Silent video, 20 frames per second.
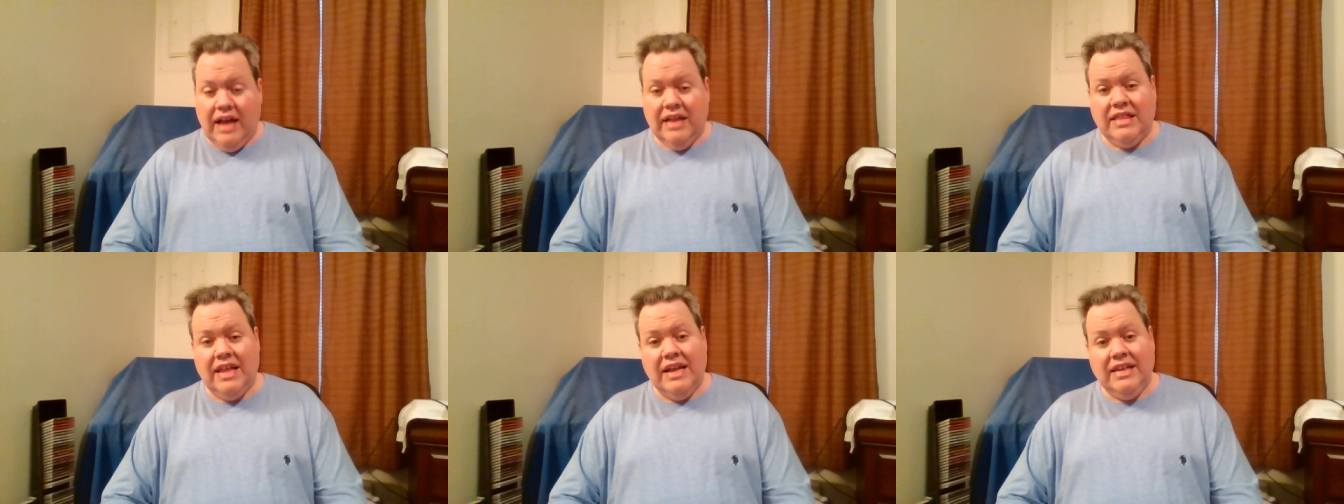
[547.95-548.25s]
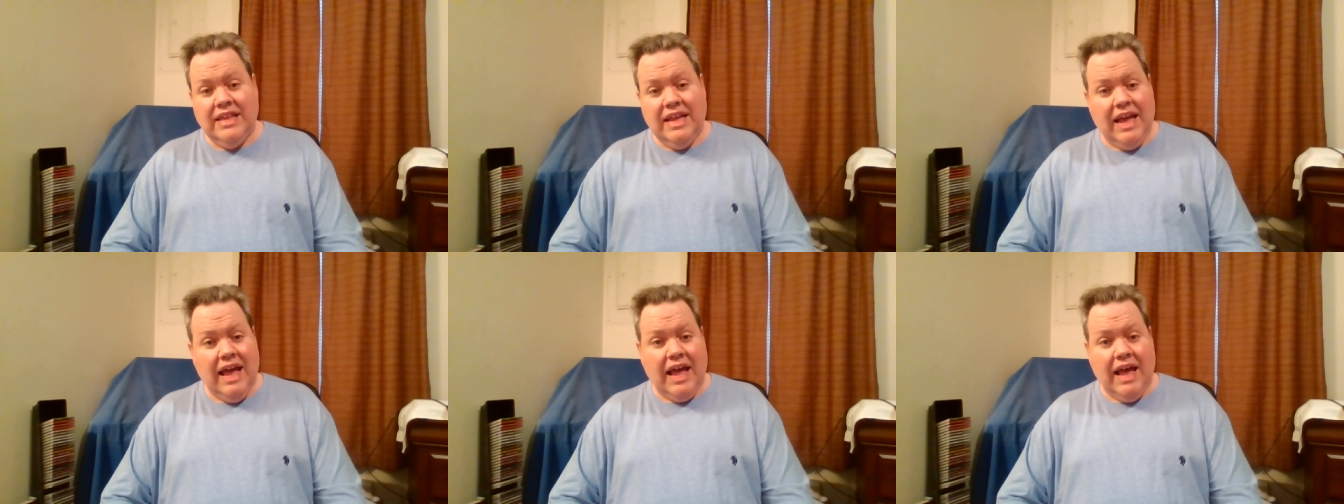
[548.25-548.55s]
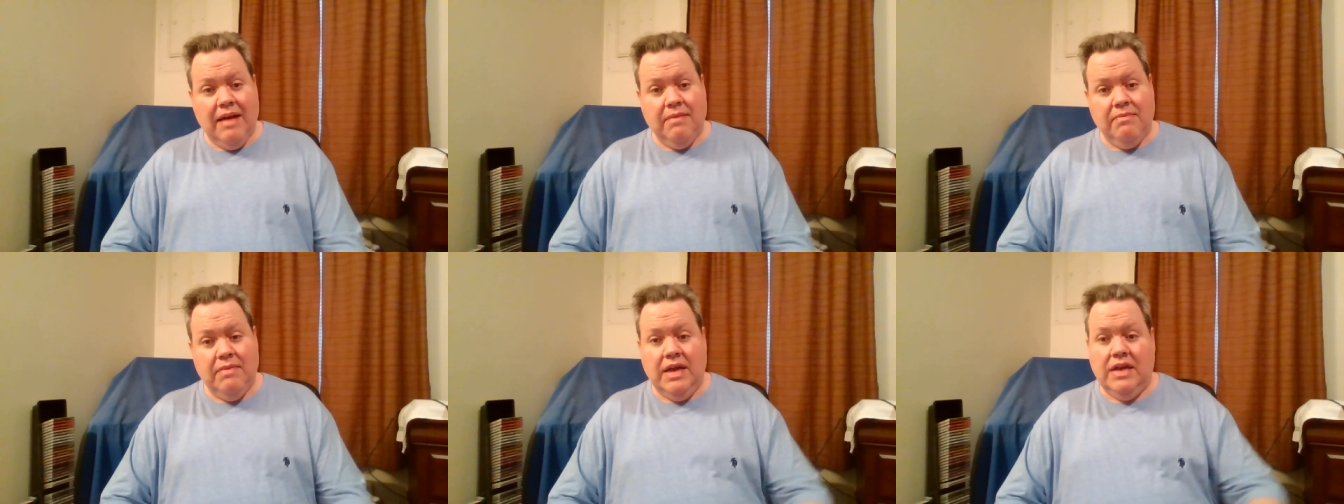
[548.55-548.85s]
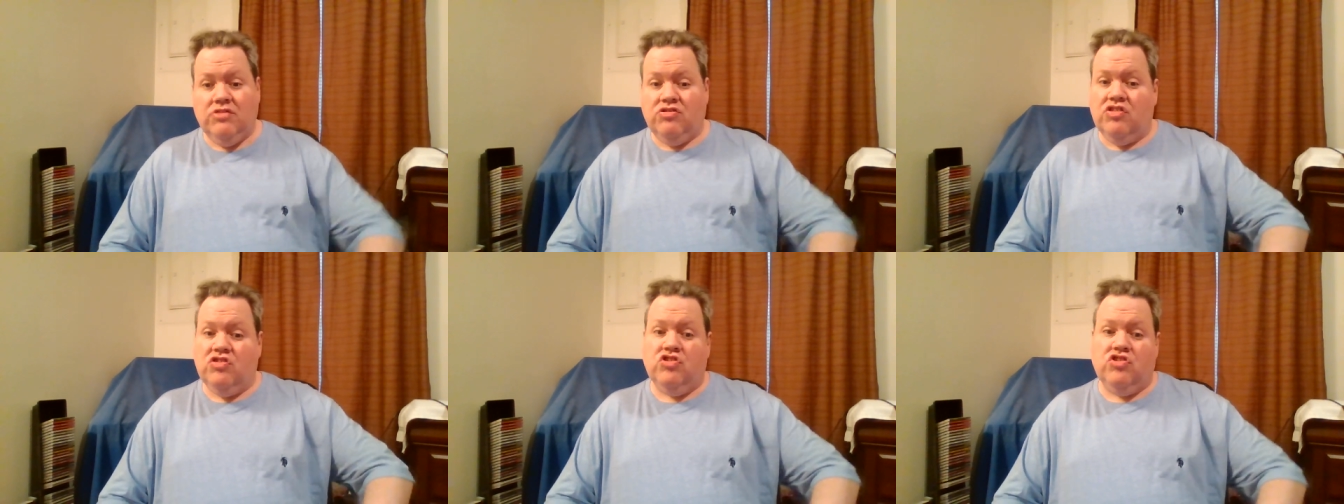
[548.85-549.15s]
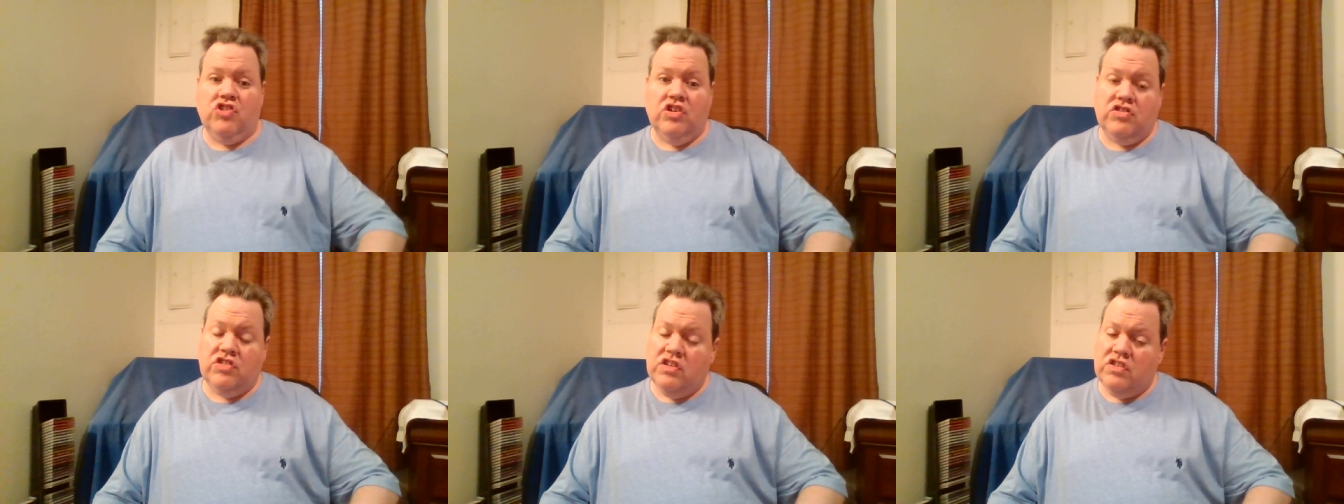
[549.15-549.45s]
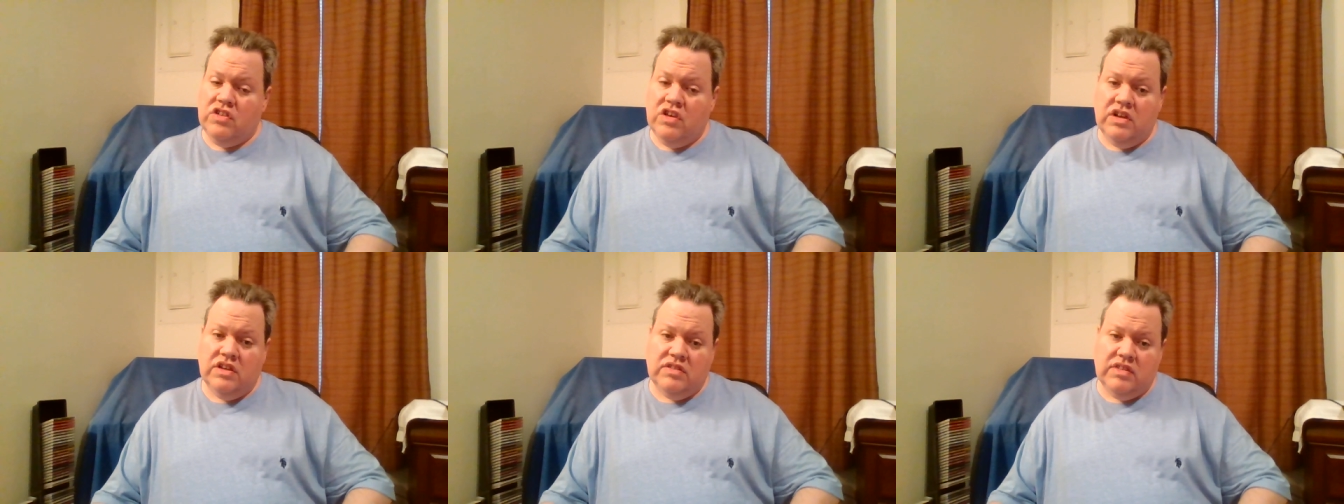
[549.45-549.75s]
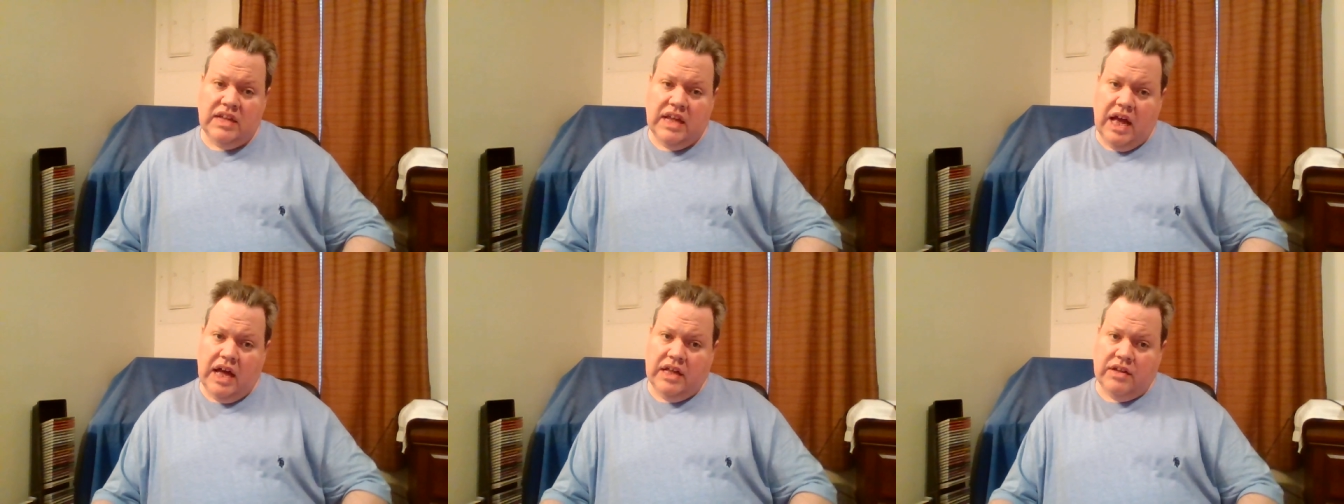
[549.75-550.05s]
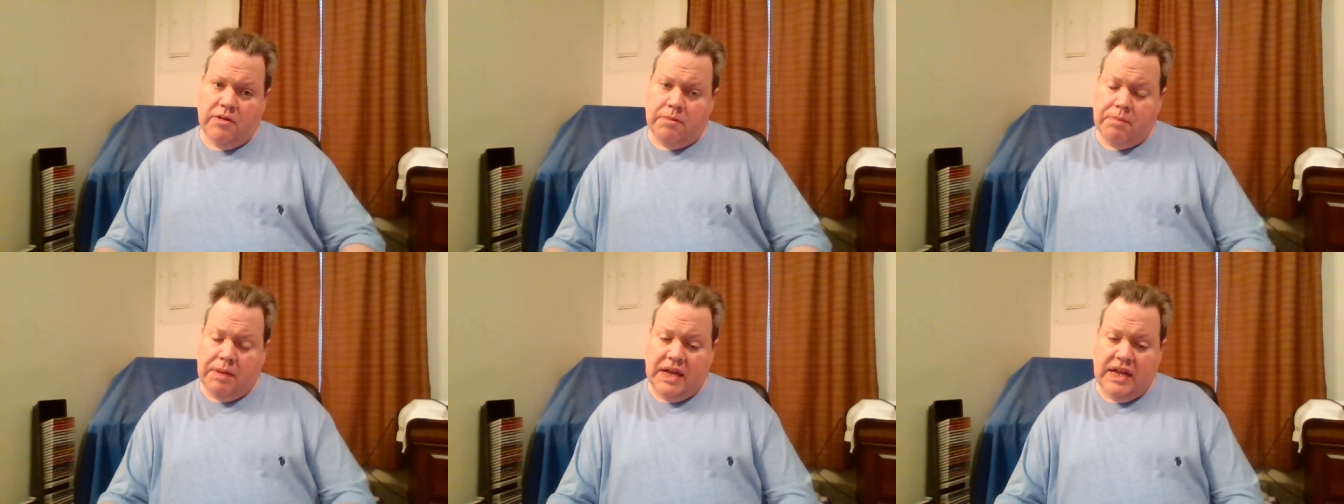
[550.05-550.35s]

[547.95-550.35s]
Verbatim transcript: I think the animation's just as good as the other